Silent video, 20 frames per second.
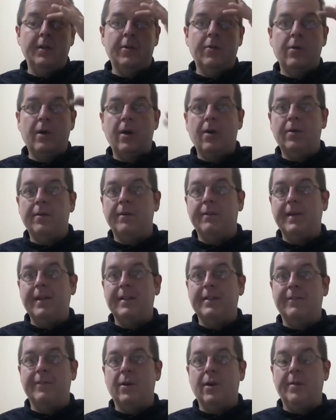crowd
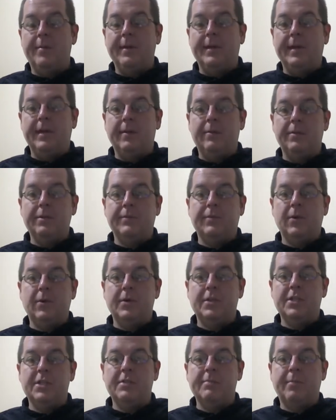at the very beginning was
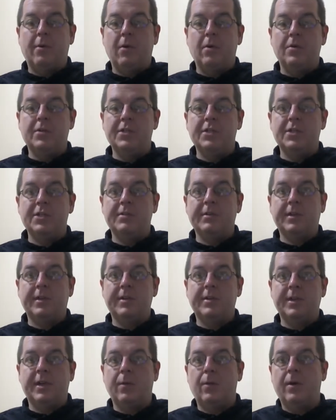very sparse
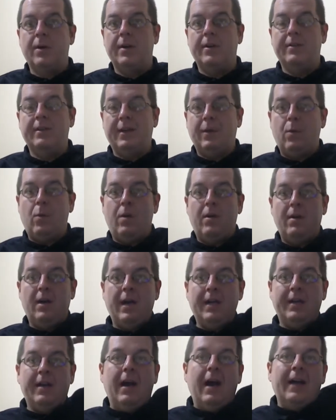because I went at
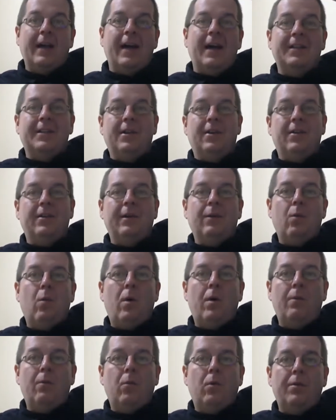I got there at
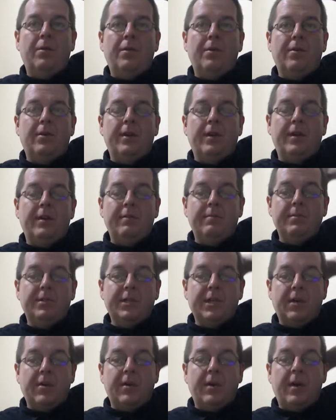1:30
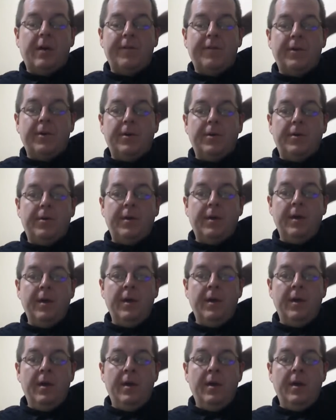Saturday afternoon.
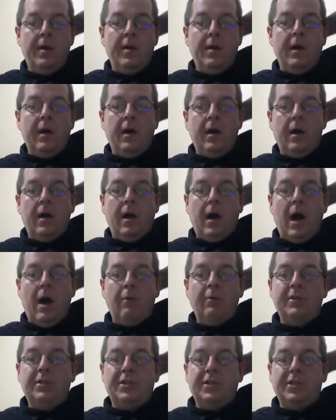I
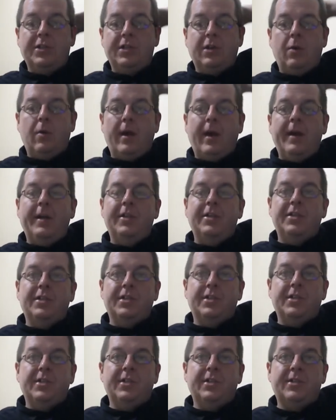was just so
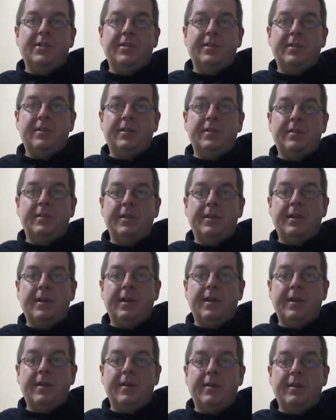anxious
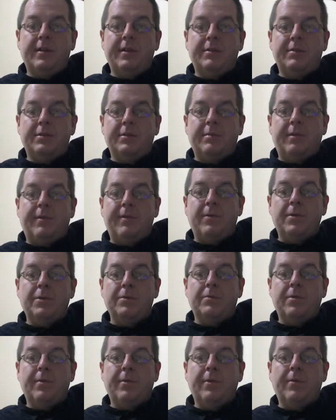that this was my
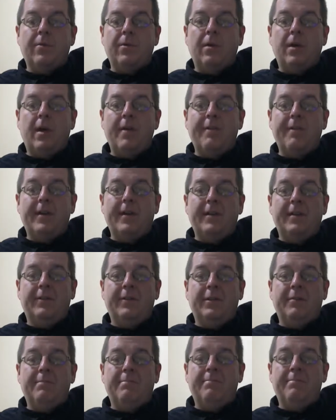first ribbon roll. I
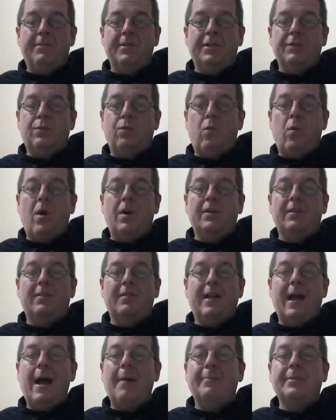effectively just walked
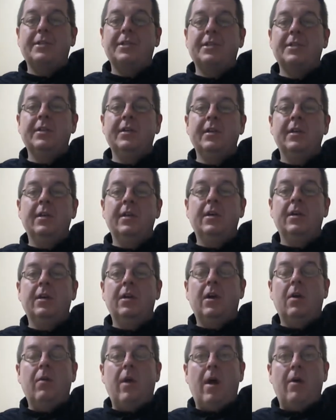laps
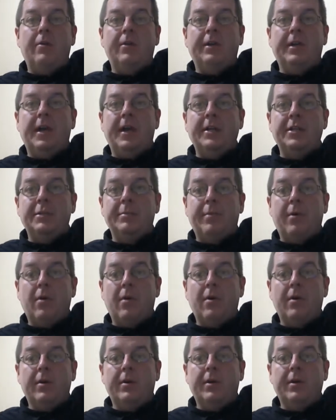around Gage
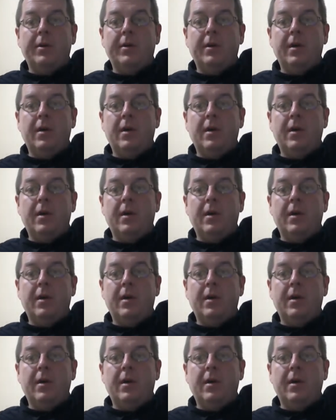Park,